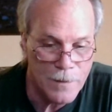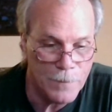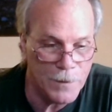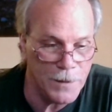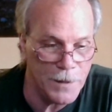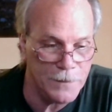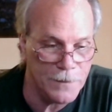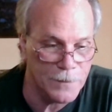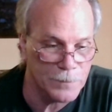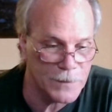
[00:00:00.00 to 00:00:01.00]
but need
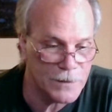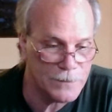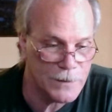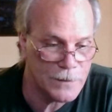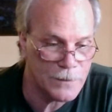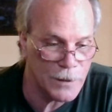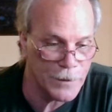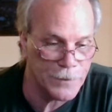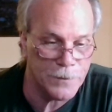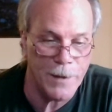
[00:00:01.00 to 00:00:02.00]
them
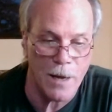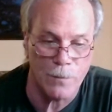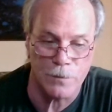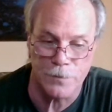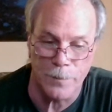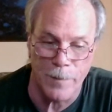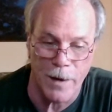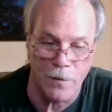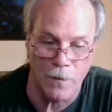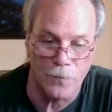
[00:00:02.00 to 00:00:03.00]
cleared to be able to
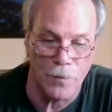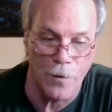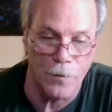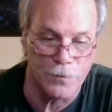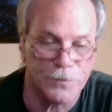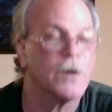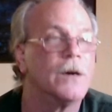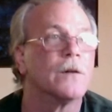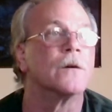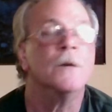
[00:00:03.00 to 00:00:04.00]
remain on the road or
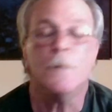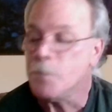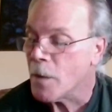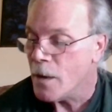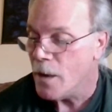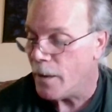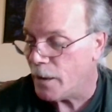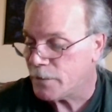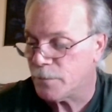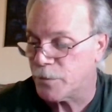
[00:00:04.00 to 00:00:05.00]
trailer. And
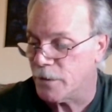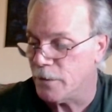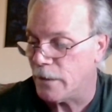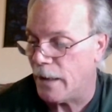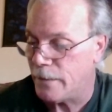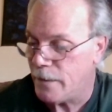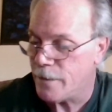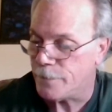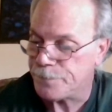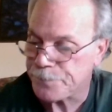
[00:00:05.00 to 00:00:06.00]
that's a pretty good idea.